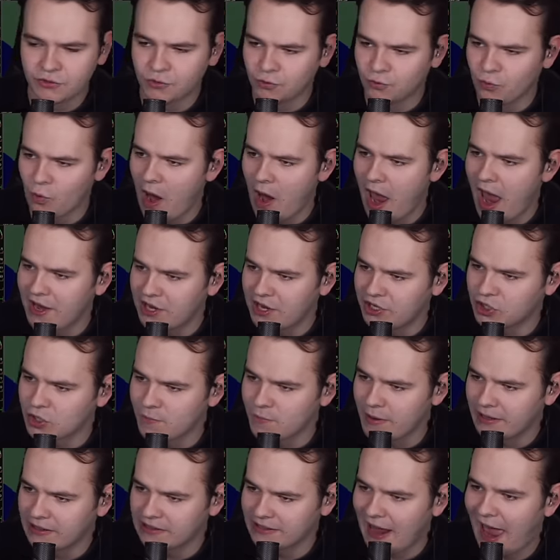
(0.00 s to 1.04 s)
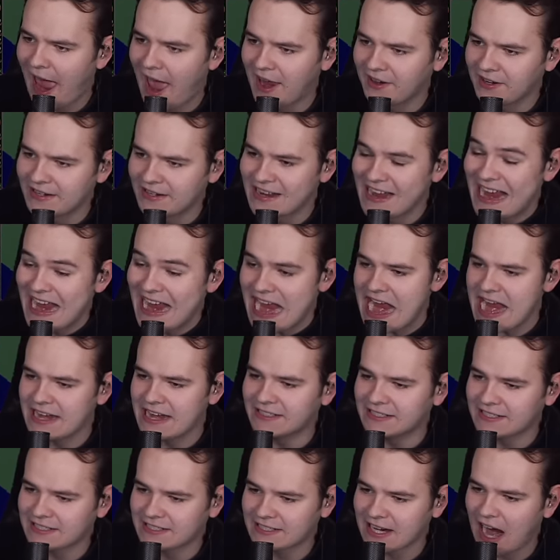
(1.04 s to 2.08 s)
is ready to be landed
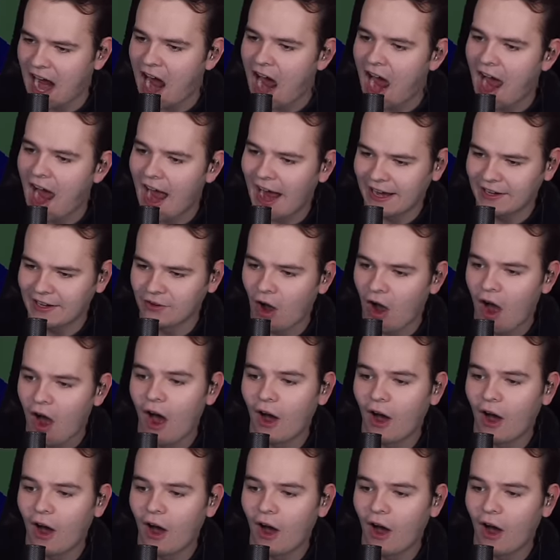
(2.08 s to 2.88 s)
inside